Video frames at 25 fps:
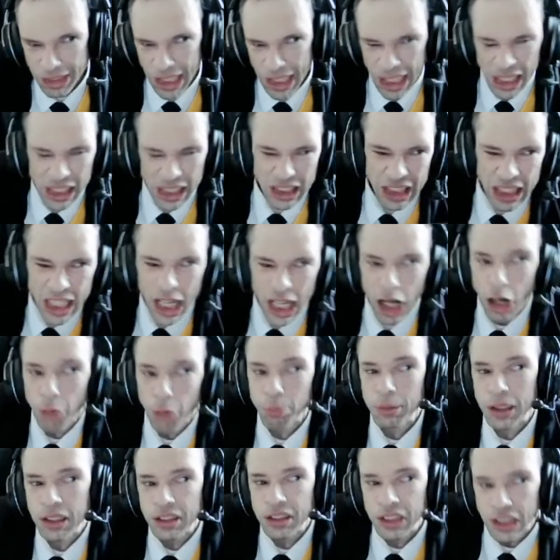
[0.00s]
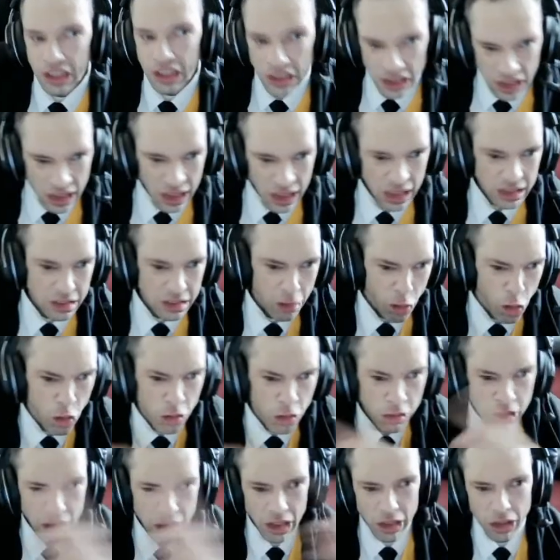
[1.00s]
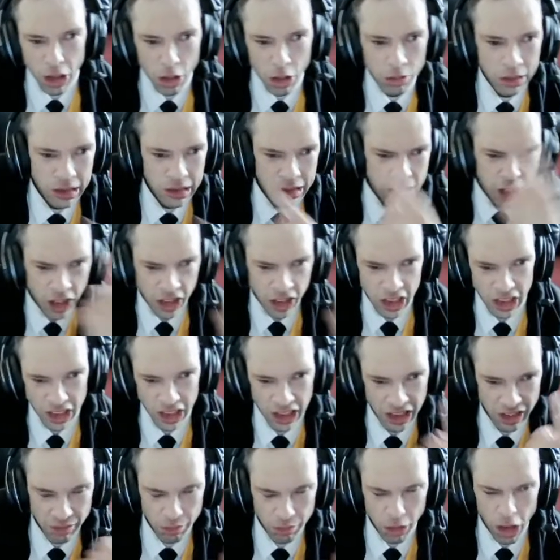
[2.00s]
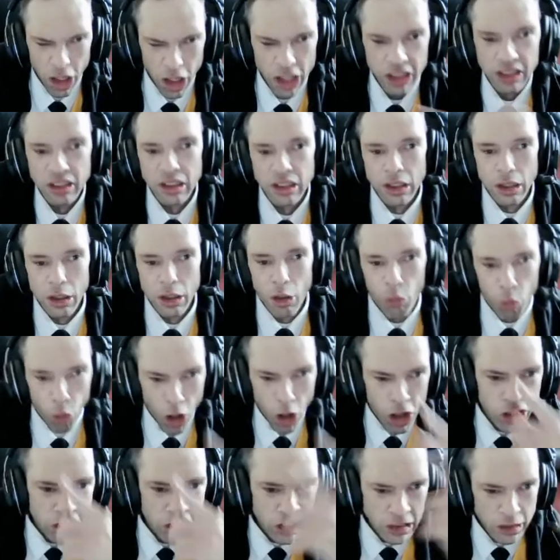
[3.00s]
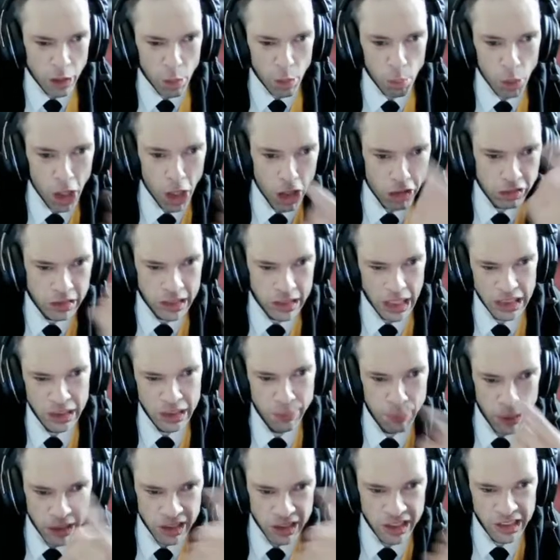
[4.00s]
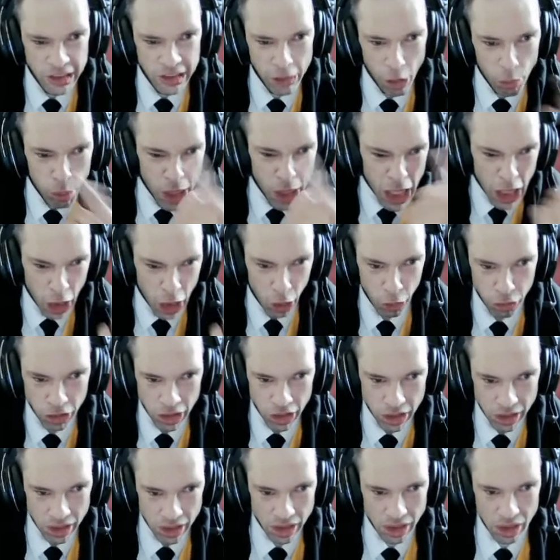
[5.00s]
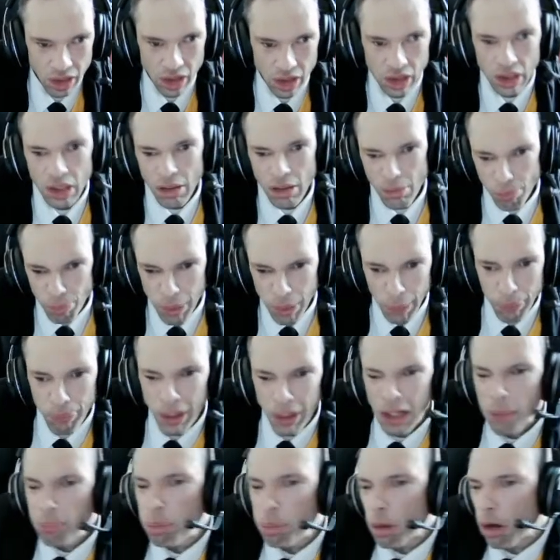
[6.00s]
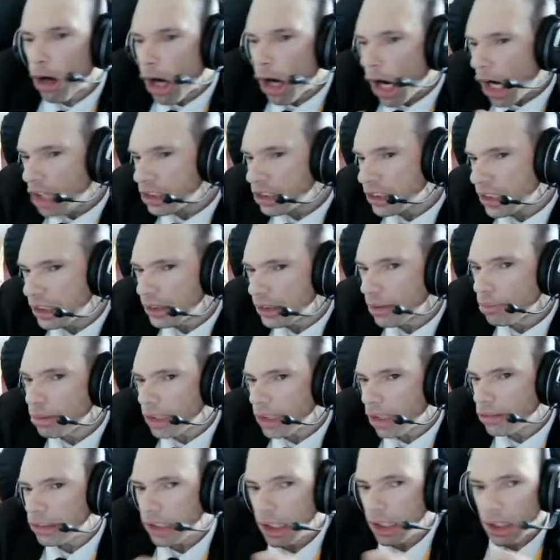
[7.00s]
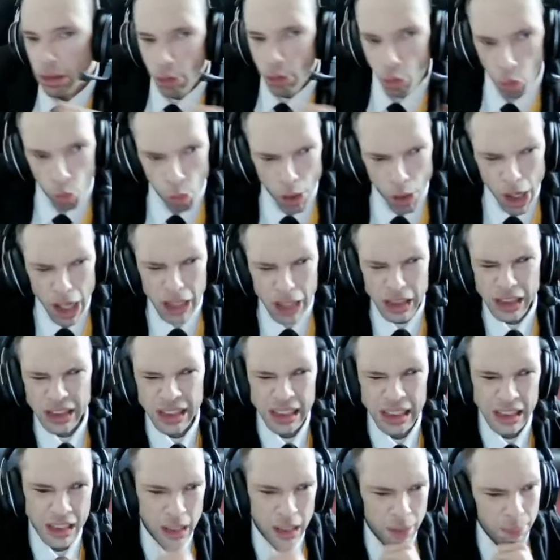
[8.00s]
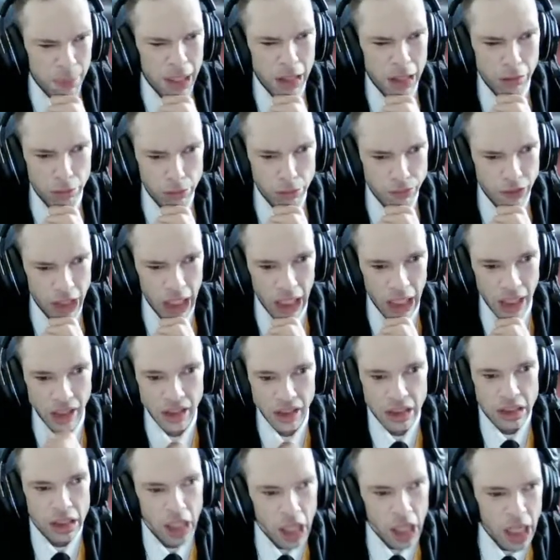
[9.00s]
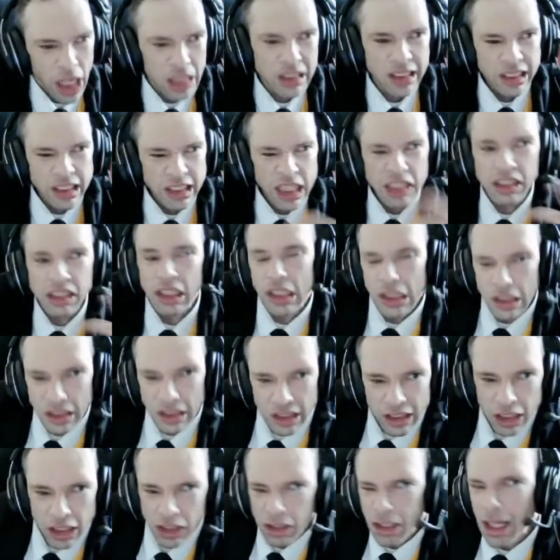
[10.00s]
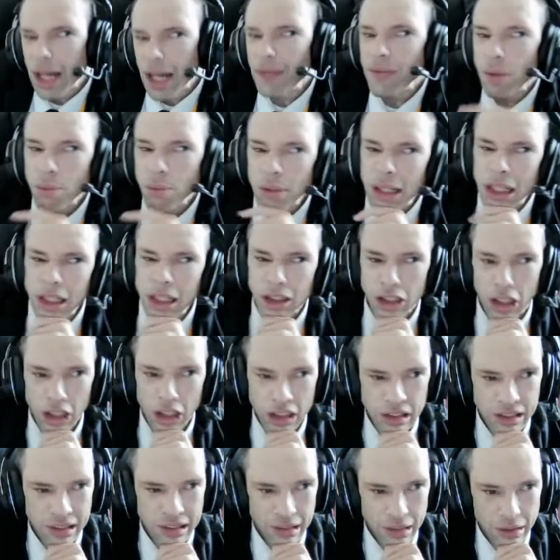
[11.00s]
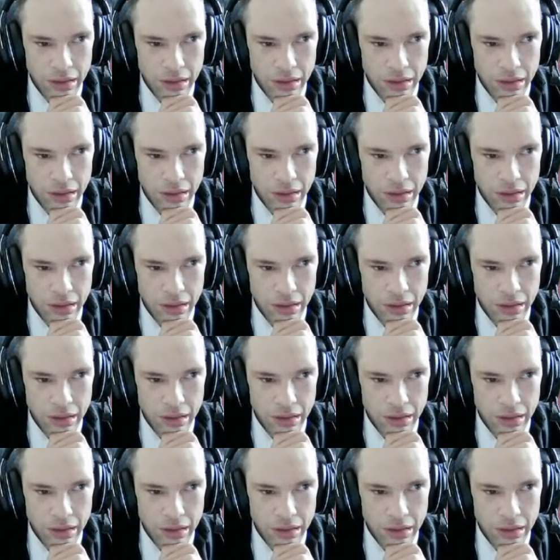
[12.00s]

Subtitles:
in the Albion, it's all gonna go circling, right? What's the wheels that spin so well? But people are asking themselves, why does he come out with that? I said, do you ever realise